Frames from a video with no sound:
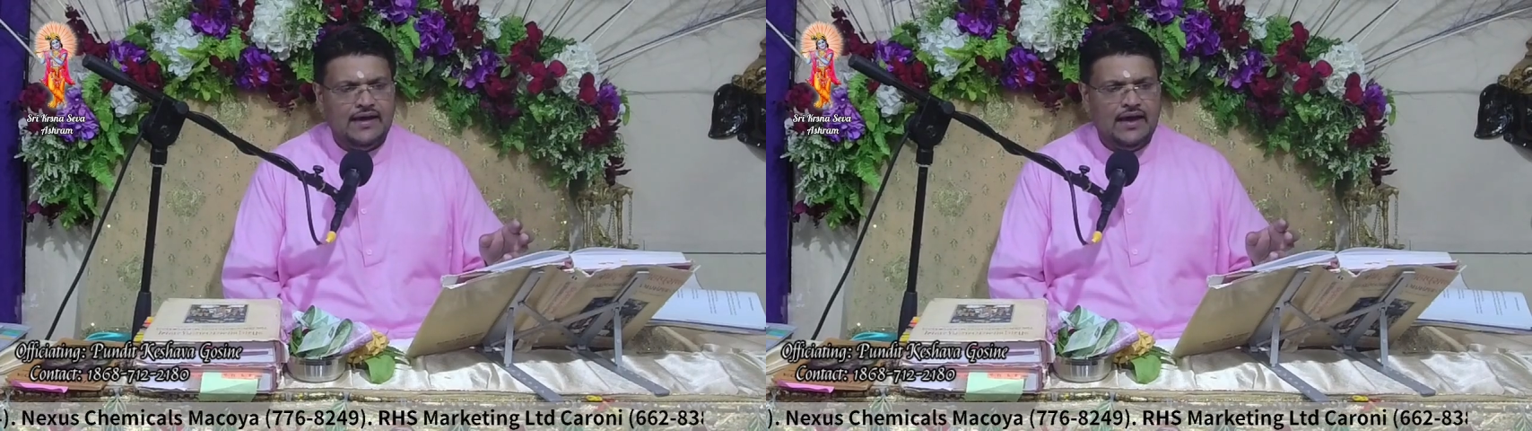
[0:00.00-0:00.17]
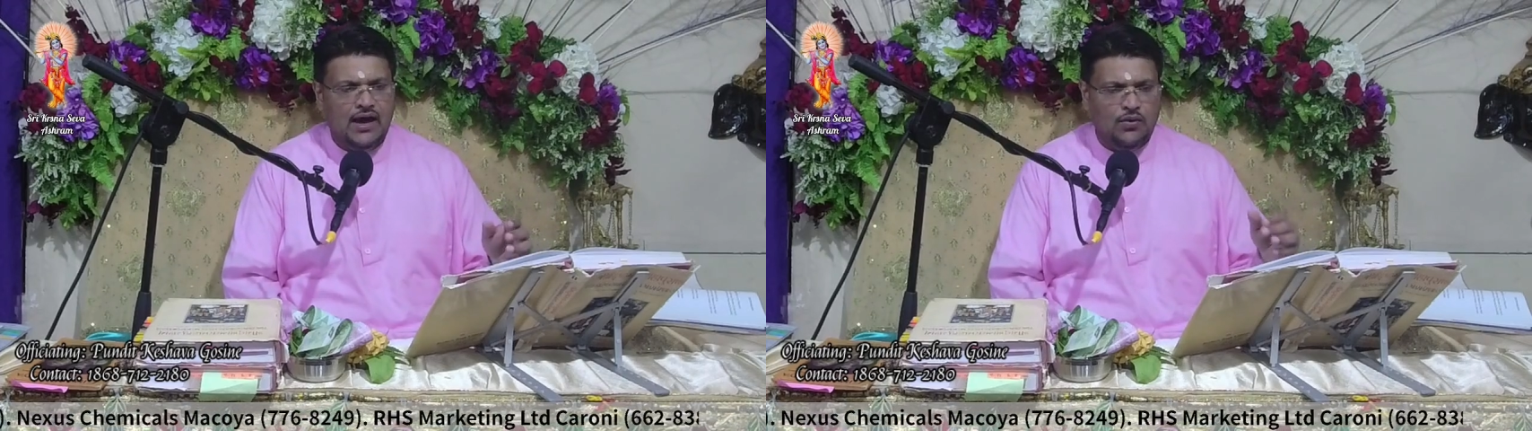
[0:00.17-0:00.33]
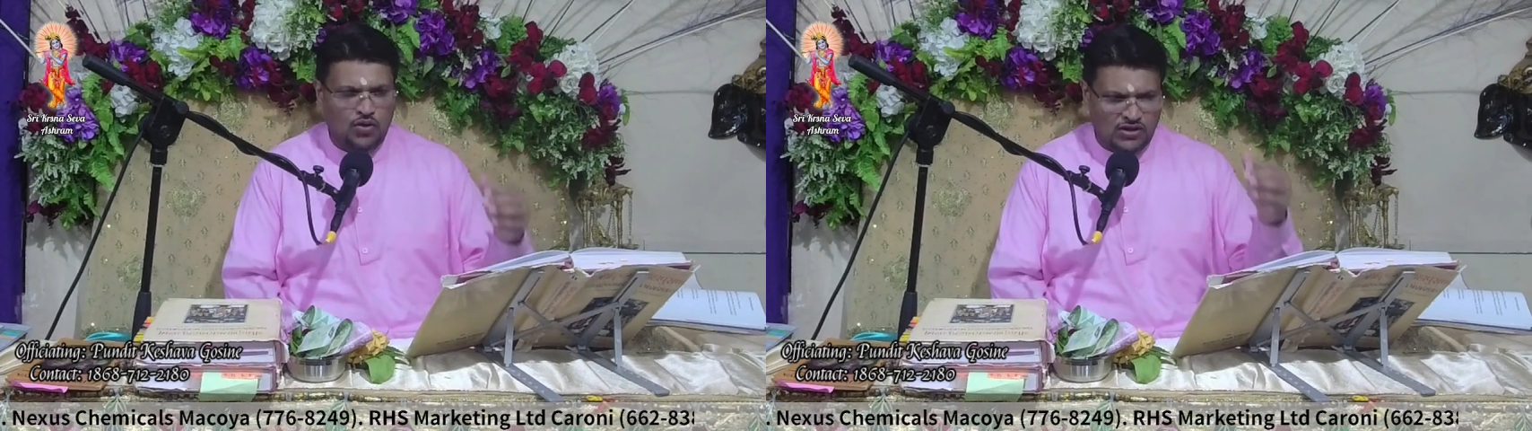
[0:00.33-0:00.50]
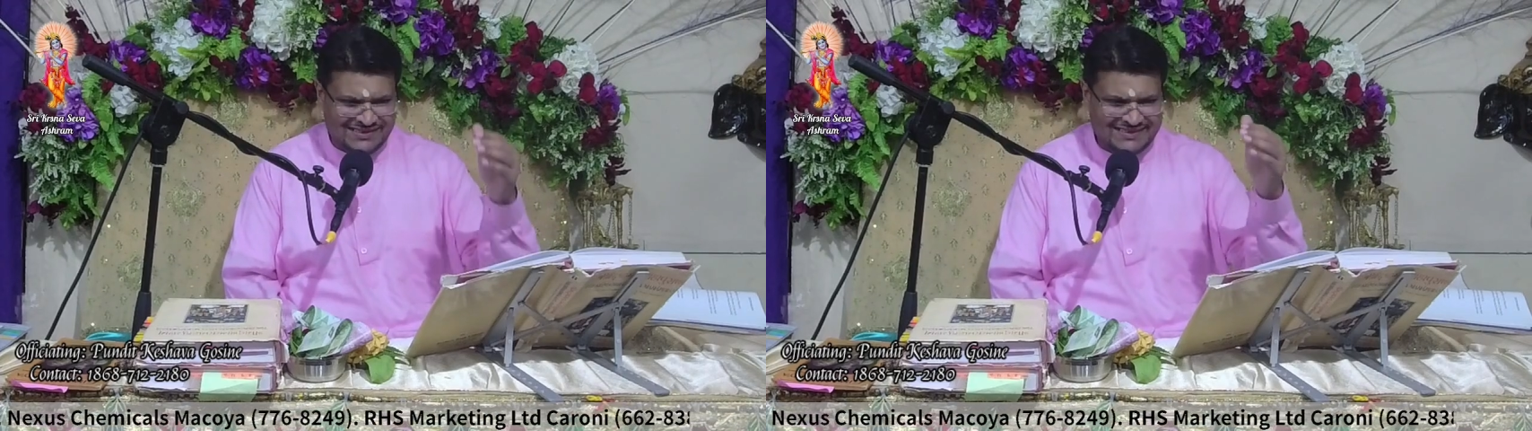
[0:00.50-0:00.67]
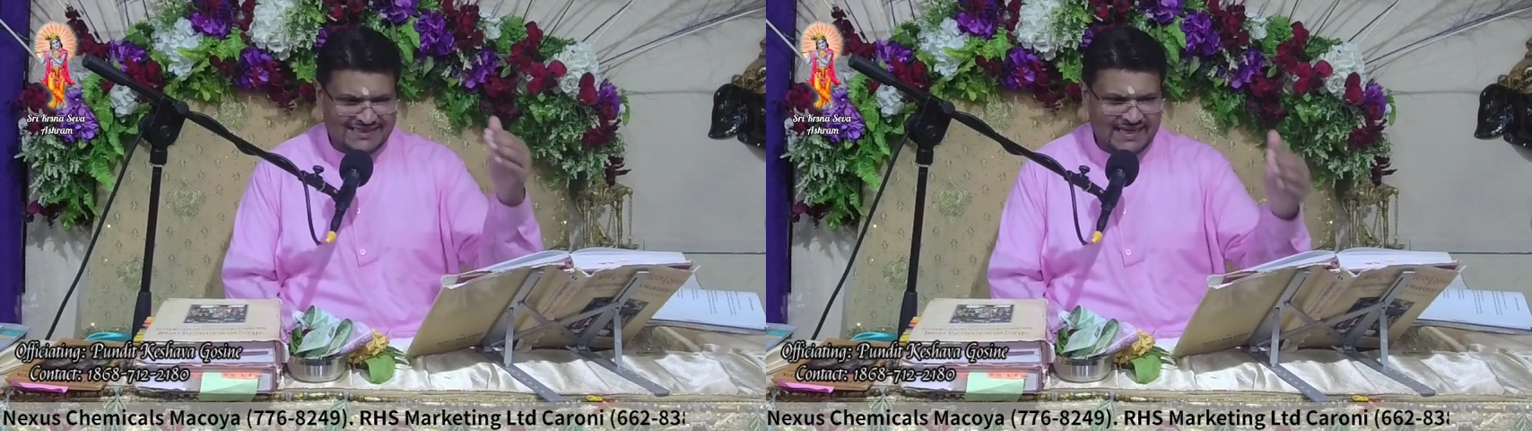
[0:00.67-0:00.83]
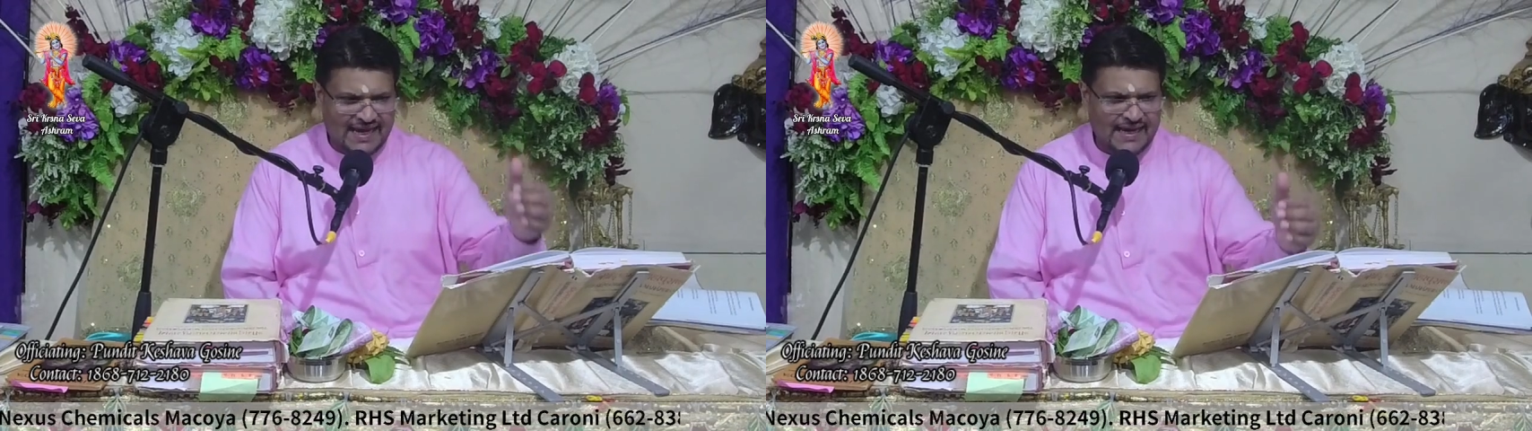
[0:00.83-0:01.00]
are one
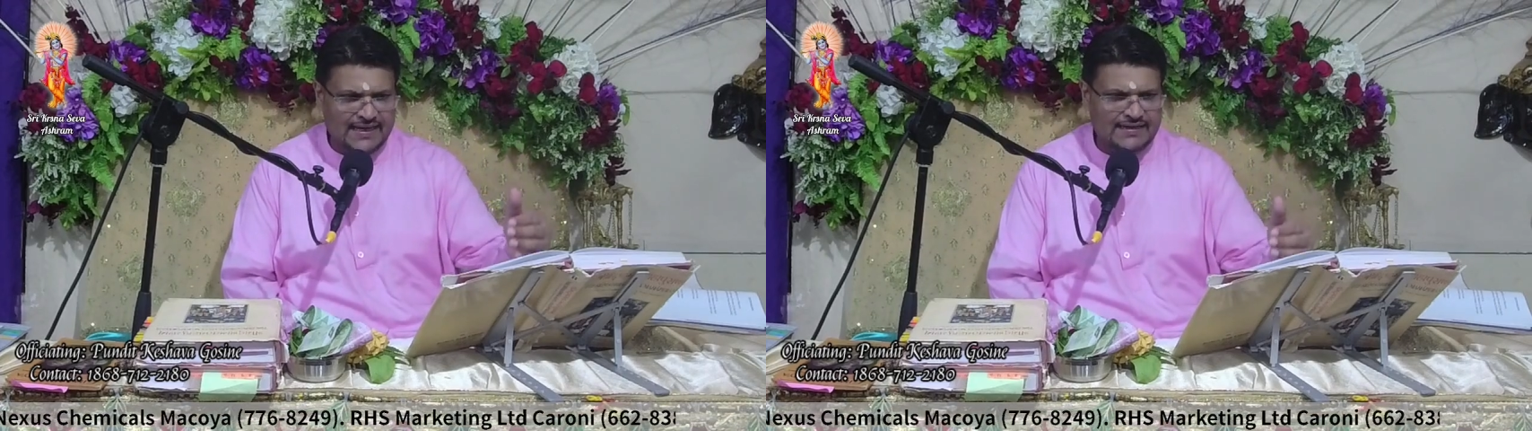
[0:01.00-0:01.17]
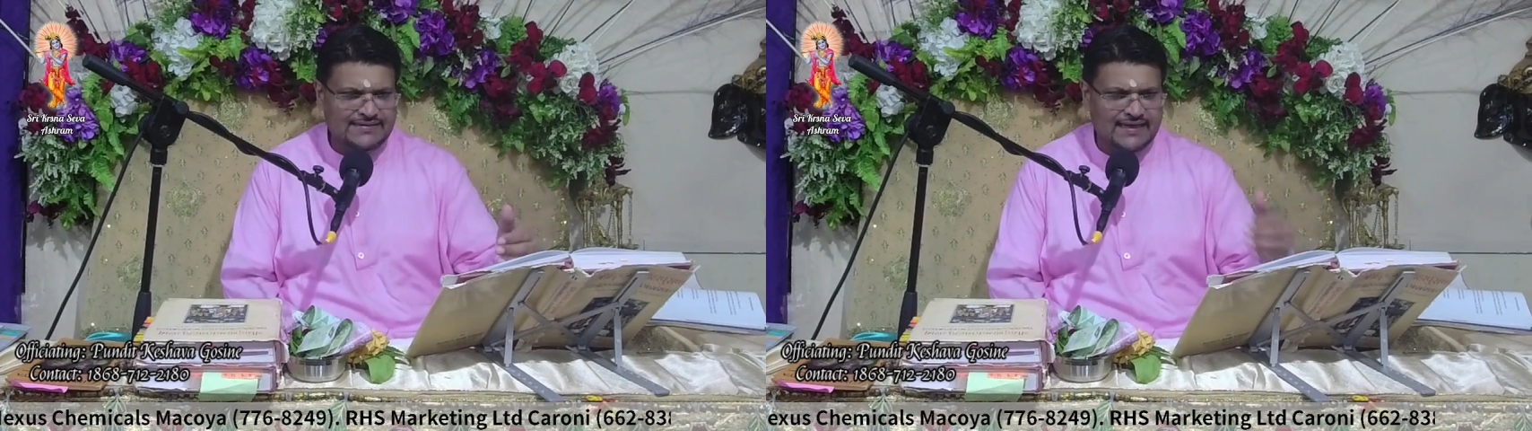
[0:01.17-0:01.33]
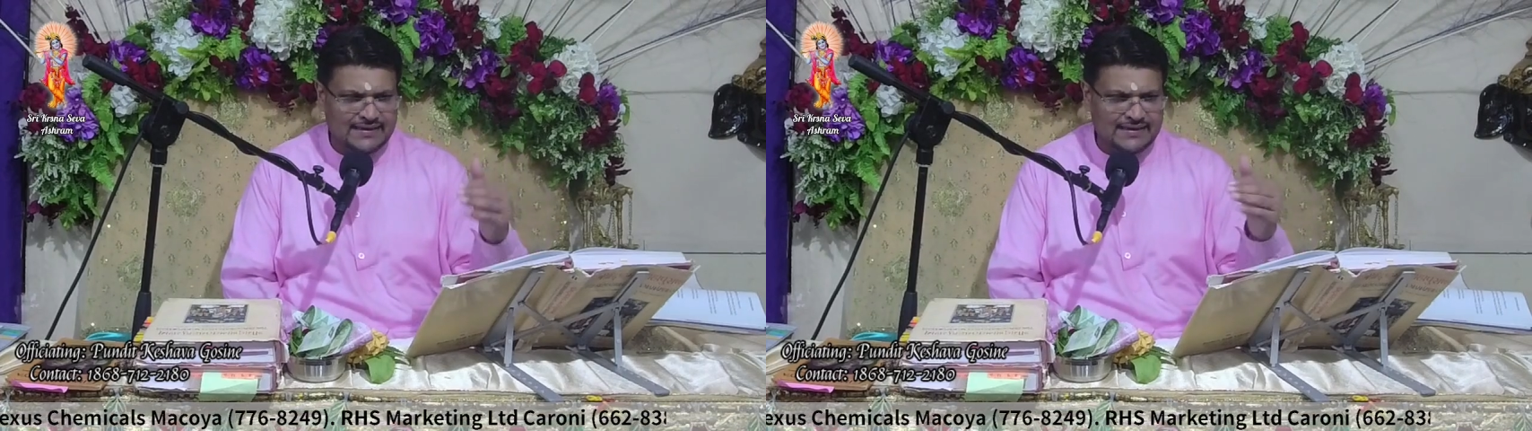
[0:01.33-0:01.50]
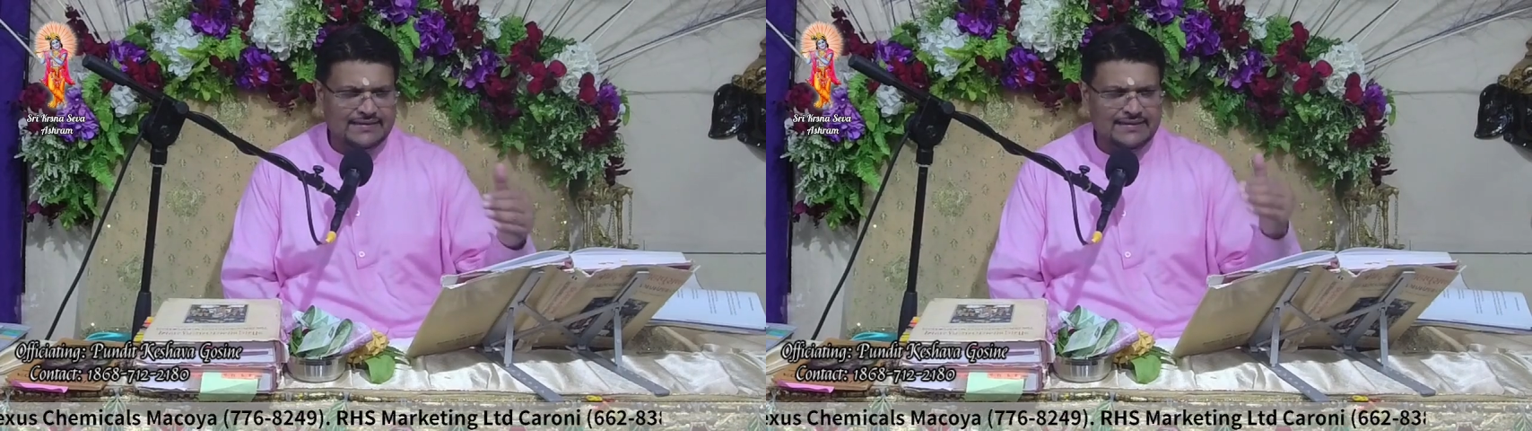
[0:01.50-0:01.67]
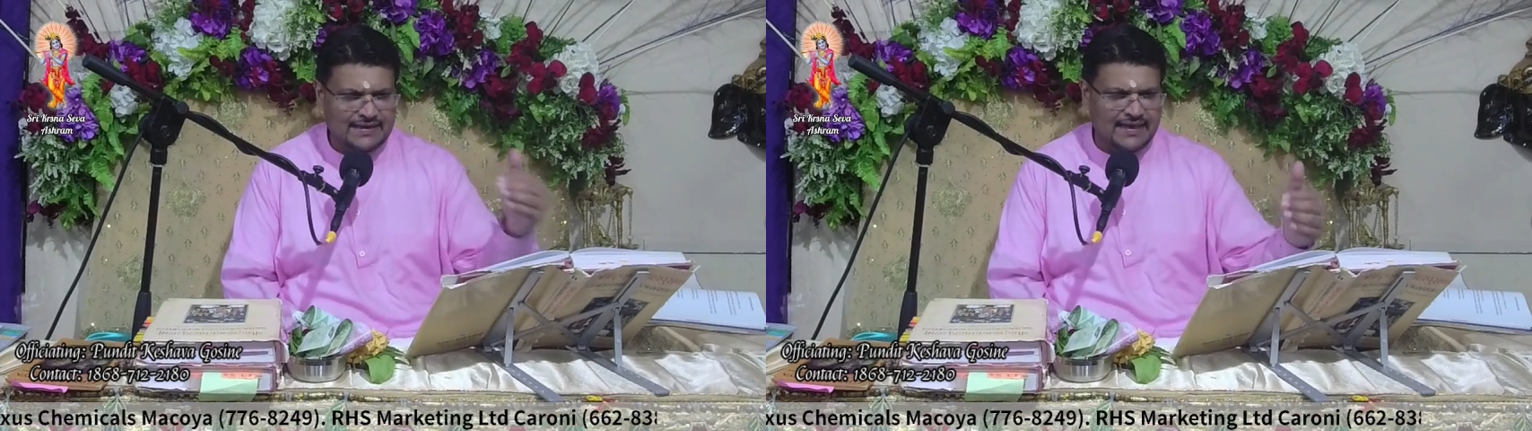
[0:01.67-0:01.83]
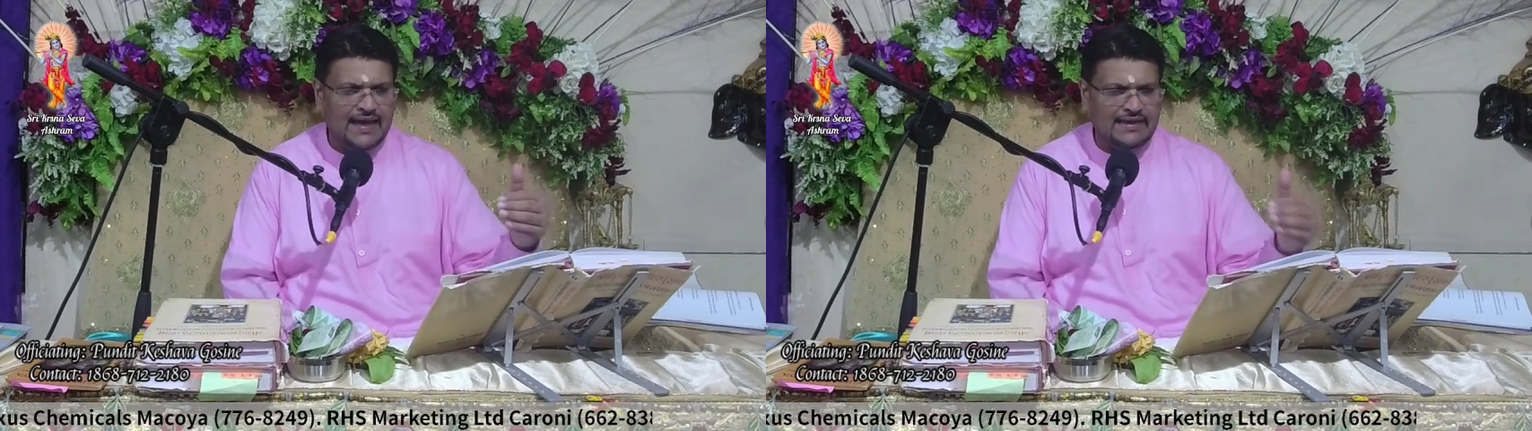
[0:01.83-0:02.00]
side tending to
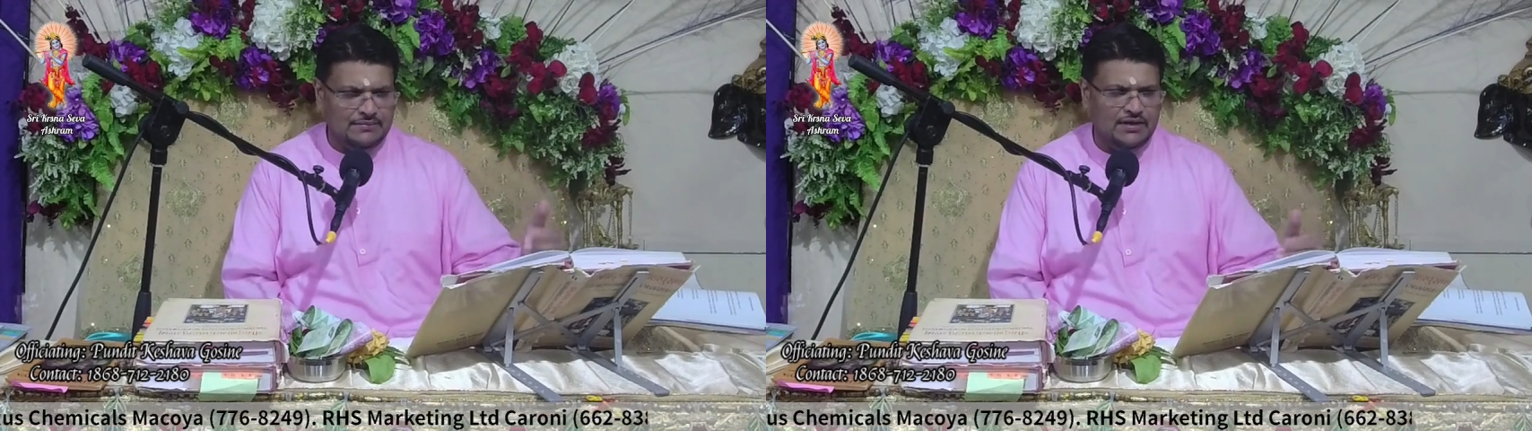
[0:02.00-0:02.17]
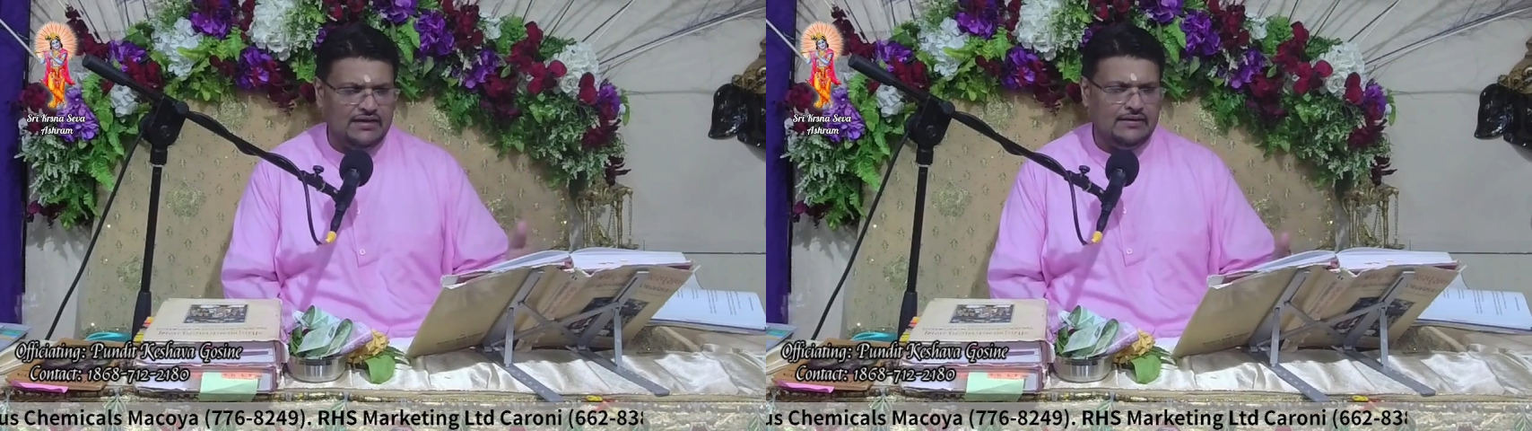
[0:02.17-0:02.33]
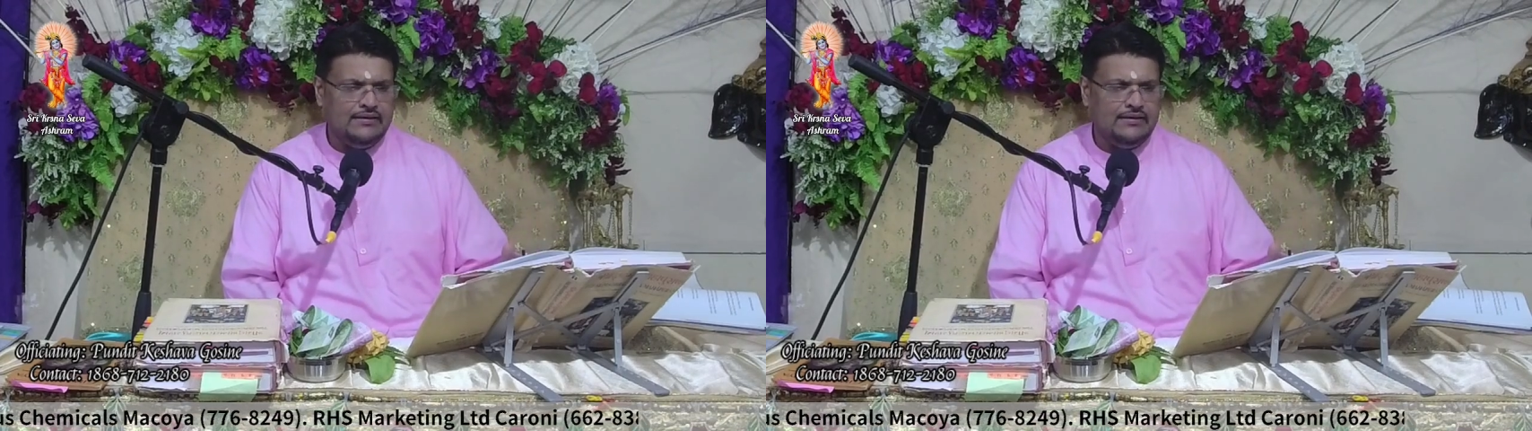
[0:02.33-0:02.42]
the animal.